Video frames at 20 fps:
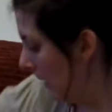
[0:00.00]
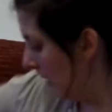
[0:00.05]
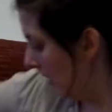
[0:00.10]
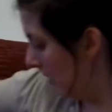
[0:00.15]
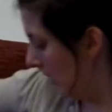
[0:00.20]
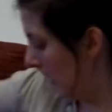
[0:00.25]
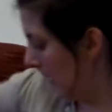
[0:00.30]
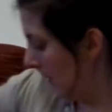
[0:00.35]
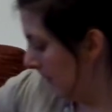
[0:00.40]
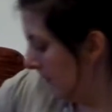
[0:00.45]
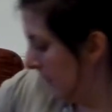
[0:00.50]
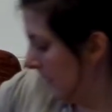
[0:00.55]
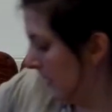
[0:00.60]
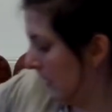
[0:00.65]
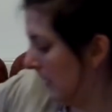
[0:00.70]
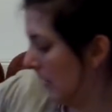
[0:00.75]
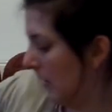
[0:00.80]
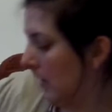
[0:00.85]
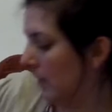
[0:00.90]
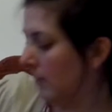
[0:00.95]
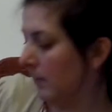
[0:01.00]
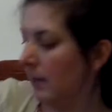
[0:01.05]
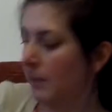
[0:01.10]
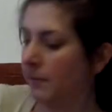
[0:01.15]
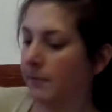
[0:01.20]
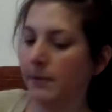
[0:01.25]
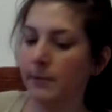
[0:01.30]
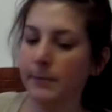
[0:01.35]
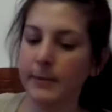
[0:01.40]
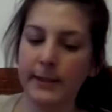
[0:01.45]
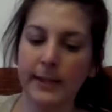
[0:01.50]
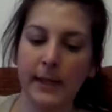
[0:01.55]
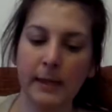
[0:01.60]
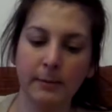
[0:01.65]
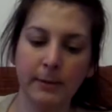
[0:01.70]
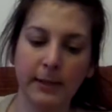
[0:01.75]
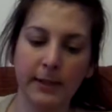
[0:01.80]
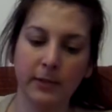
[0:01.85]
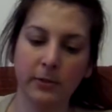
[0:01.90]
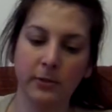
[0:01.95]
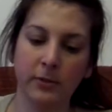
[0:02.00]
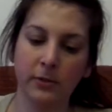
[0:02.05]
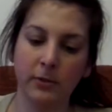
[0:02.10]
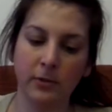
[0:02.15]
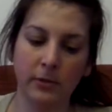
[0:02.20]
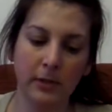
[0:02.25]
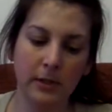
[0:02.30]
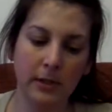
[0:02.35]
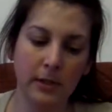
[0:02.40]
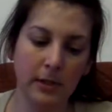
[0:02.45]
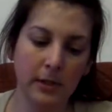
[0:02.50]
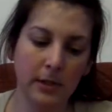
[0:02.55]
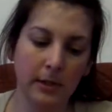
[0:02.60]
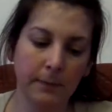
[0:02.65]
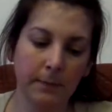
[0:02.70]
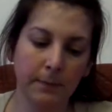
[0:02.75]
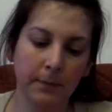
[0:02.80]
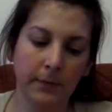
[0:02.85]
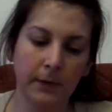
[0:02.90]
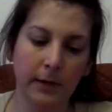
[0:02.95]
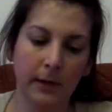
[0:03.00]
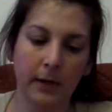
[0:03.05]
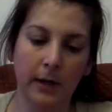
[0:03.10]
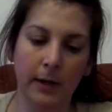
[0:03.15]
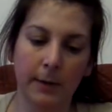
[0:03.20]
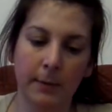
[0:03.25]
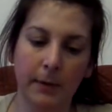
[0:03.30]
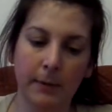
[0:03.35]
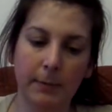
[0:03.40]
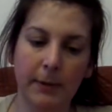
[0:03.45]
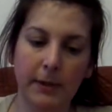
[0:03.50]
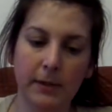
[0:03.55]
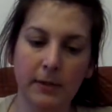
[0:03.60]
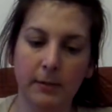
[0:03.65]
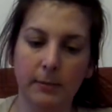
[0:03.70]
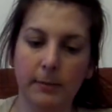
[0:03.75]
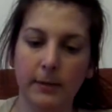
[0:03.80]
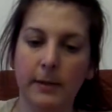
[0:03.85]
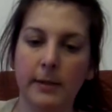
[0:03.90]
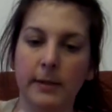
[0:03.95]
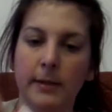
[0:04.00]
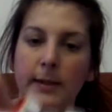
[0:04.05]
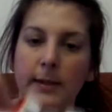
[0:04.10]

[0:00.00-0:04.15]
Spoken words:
And then from the same store, I picked up these